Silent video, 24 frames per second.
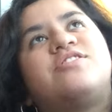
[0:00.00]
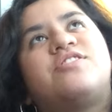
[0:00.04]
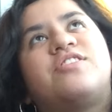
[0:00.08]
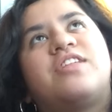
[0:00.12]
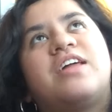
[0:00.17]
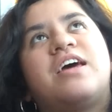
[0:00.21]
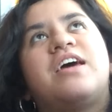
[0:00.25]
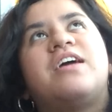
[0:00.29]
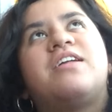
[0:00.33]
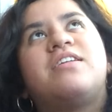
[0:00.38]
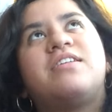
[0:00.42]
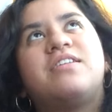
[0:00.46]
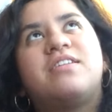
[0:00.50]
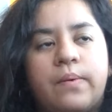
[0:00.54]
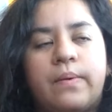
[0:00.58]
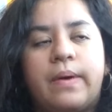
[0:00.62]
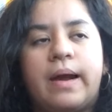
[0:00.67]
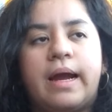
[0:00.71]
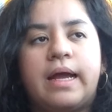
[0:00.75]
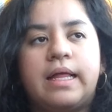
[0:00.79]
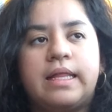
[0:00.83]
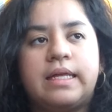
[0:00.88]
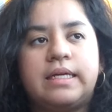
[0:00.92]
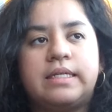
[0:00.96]
So then
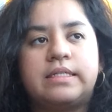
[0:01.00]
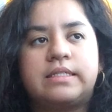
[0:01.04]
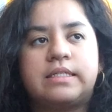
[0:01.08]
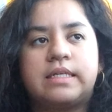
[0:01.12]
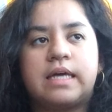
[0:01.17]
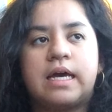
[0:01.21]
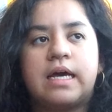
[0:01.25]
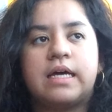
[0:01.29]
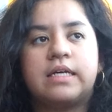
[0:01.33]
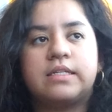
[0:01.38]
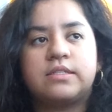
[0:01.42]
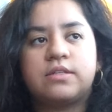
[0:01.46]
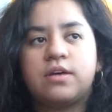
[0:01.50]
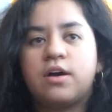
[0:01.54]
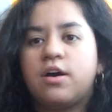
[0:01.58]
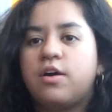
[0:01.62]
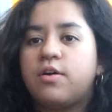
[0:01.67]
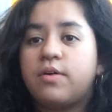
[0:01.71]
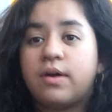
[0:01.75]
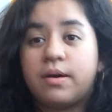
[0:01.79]
Riley says, oh,